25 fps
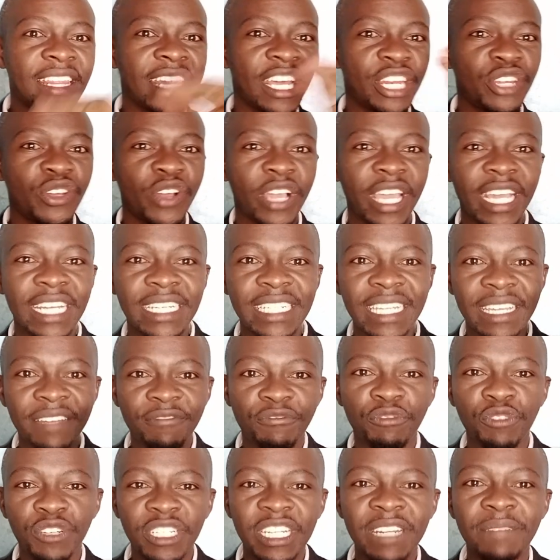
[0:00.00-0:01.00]
and then you're
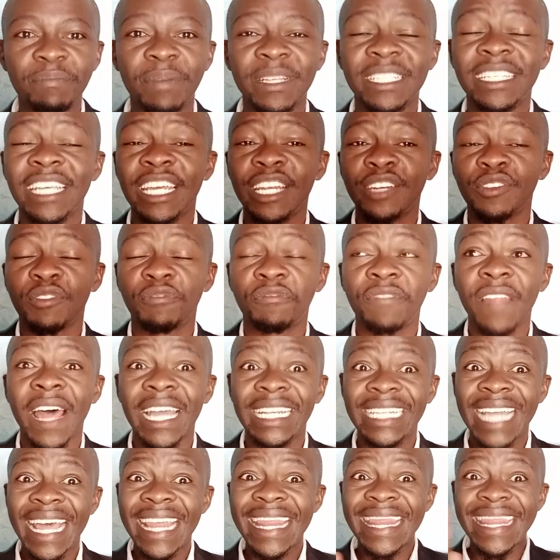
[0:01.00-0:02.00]
getting 14% of
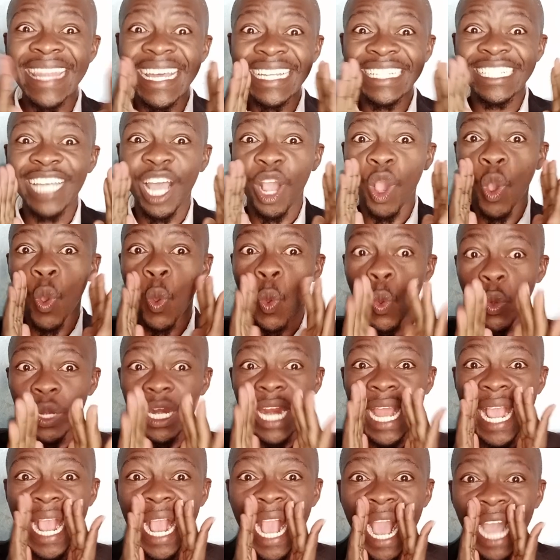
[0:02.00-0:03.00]
that. That's a
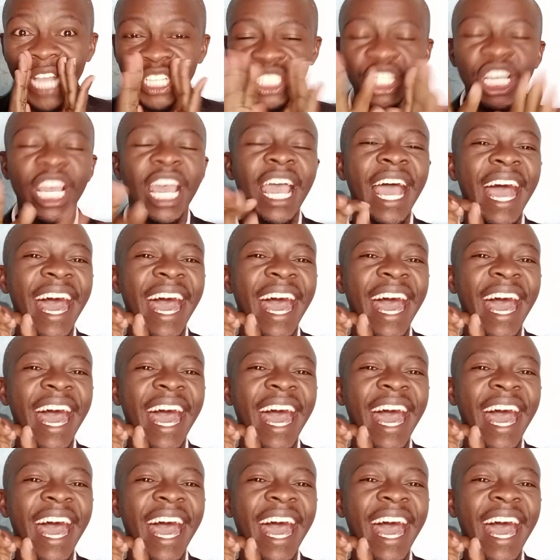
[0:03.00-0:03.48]
good cash